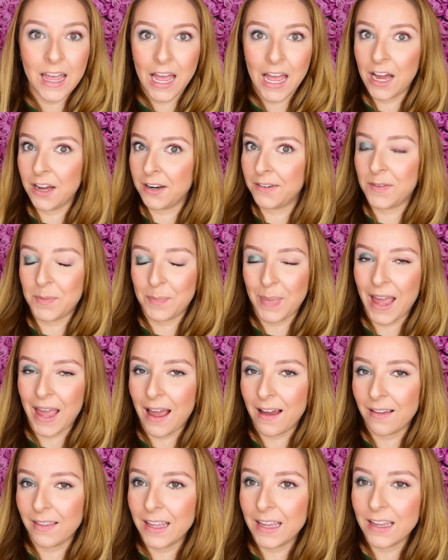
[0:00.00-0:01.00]
out of a
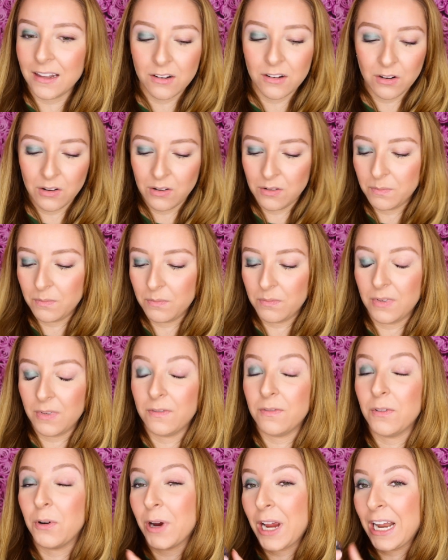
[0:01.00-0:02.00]
palette
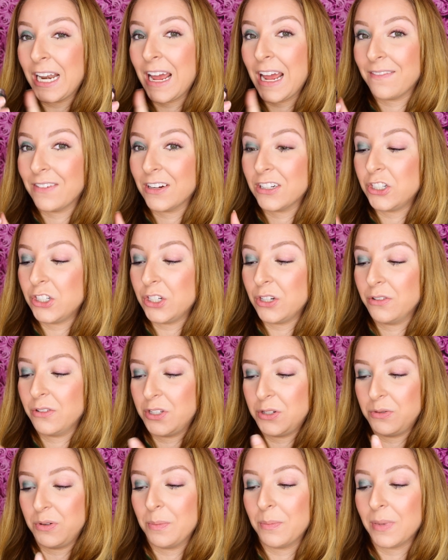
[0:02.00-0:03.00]
before I'd ever choose
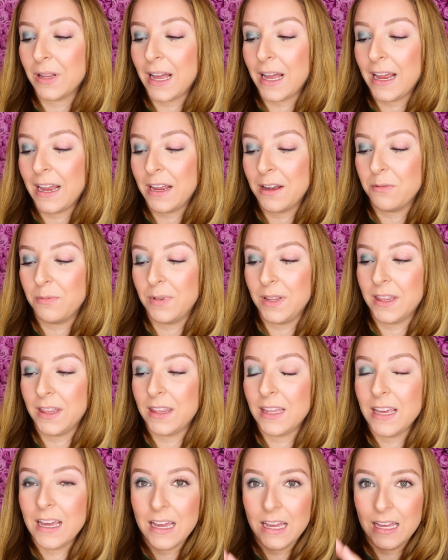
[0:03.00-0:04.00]
to apply it with
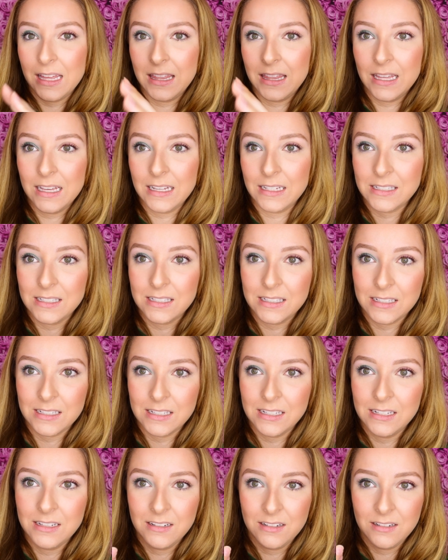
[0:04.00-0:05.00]
this
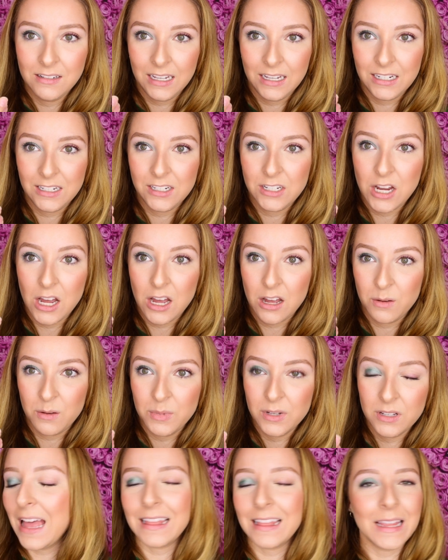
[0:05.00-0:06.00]
like
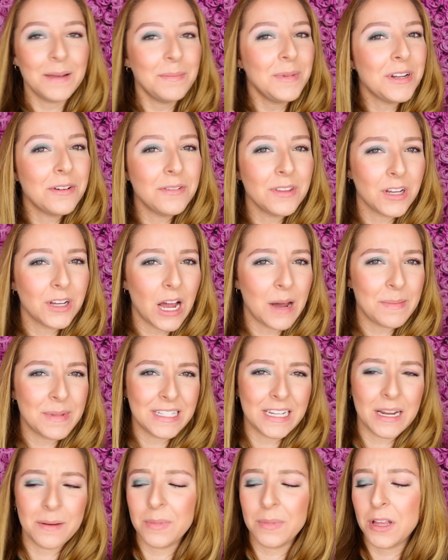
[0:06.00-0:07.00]
tub. Let me know in the comments
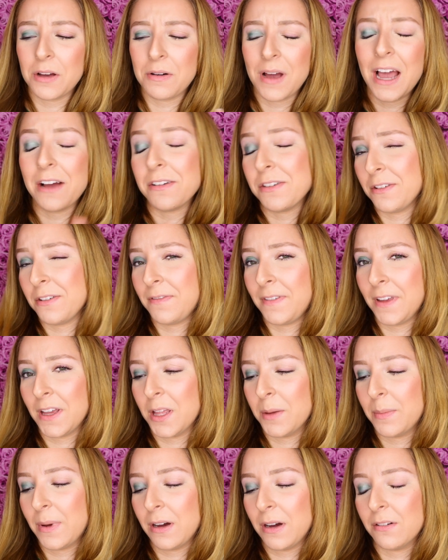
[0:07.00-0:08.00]
down below how you feel
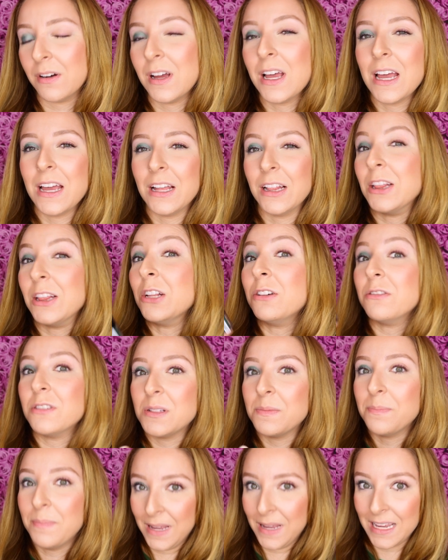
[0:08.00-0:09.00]
about loose
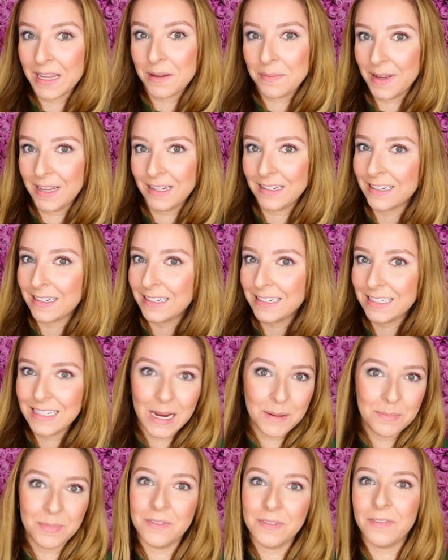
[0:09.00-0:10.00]
pigment
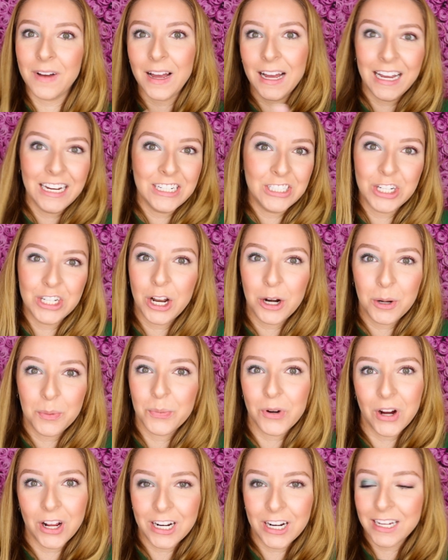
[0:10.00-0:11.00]
type of eyeshadow
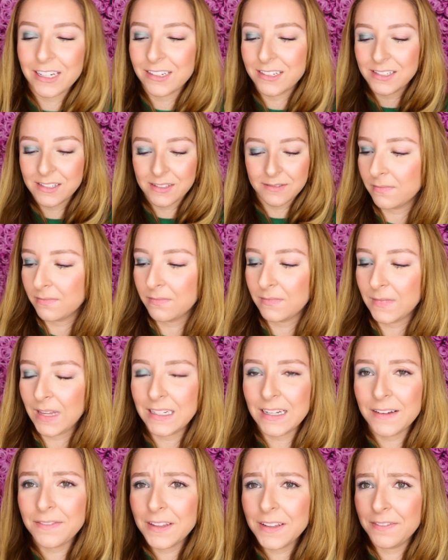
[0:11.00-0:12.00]
products. I
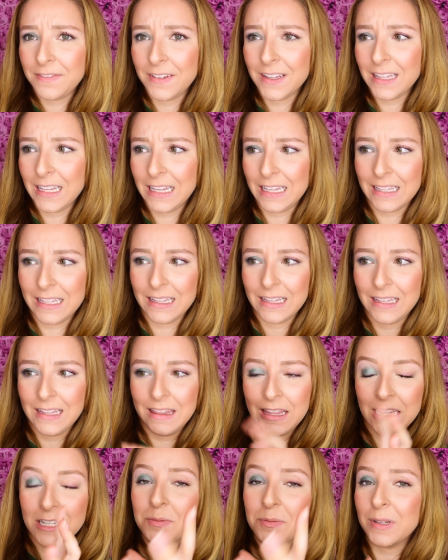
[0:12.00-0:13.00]
definitely feel like
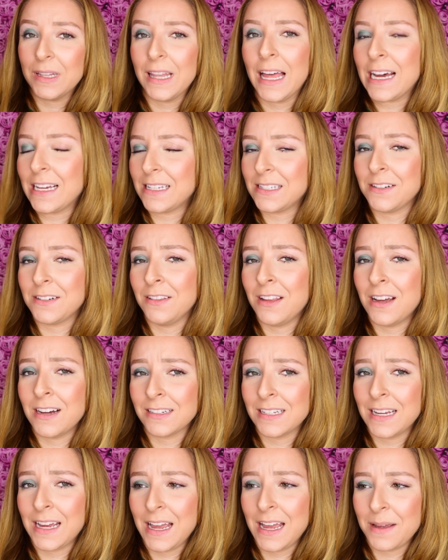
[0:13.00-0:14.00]
this would last a long
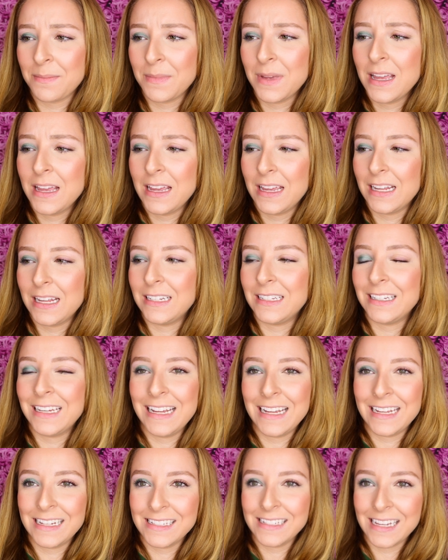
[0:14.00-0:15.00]
time. It
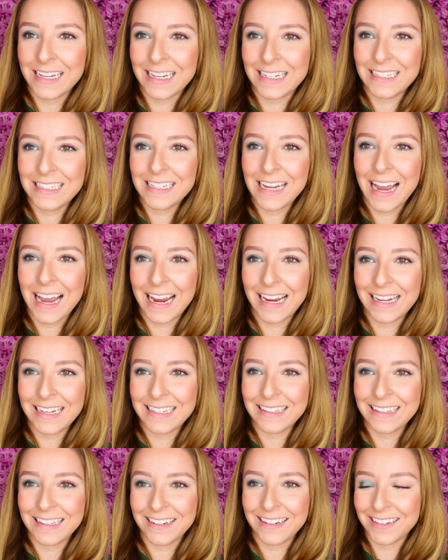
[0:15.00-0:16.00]
is like a
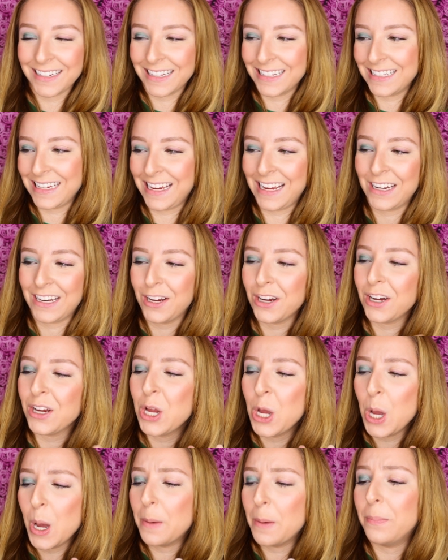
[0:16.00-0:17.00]
tiny little container,
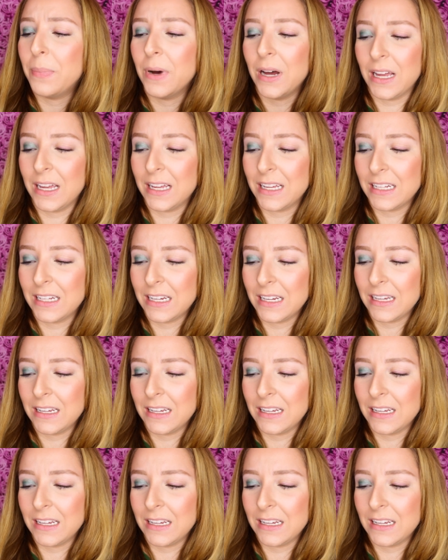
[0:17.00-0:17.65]
but